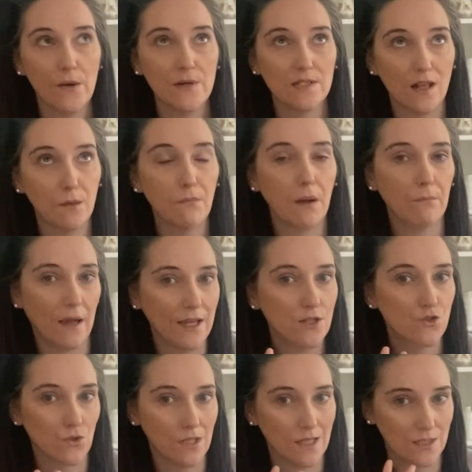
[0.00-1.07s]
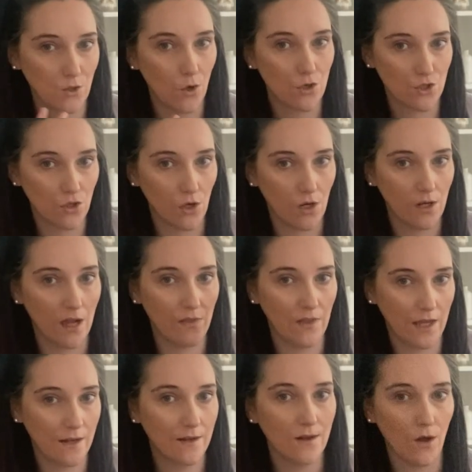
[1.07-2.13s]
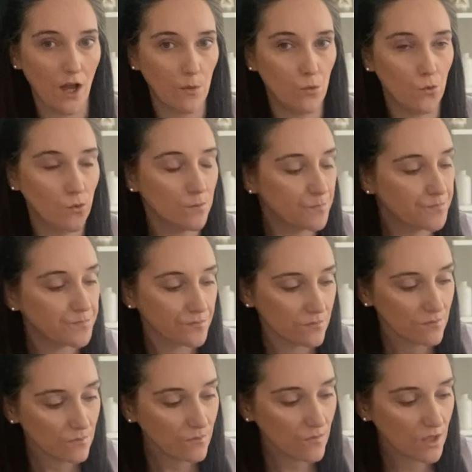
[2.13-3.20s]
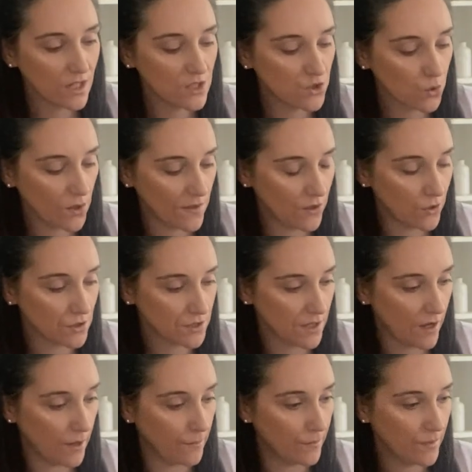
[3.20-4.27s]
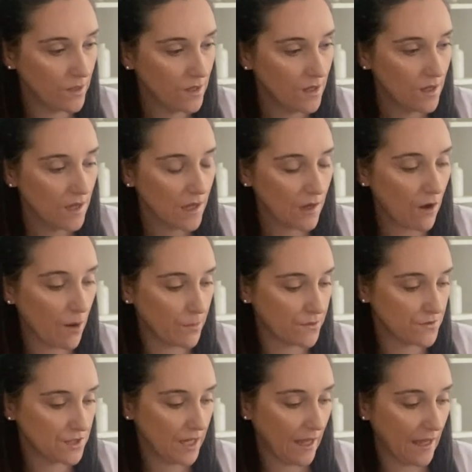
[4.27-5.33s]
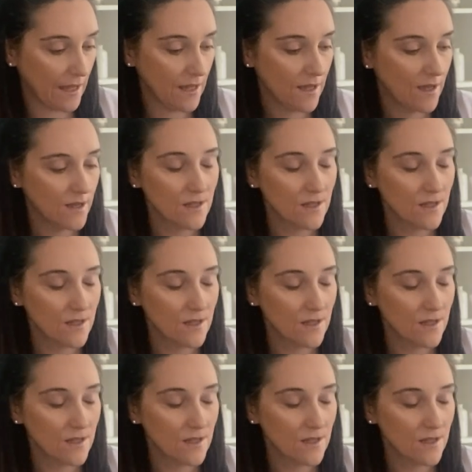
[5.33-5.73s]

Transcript: Is like my main drink is hot chocolate, and then I will enjoy the odd cup of tea.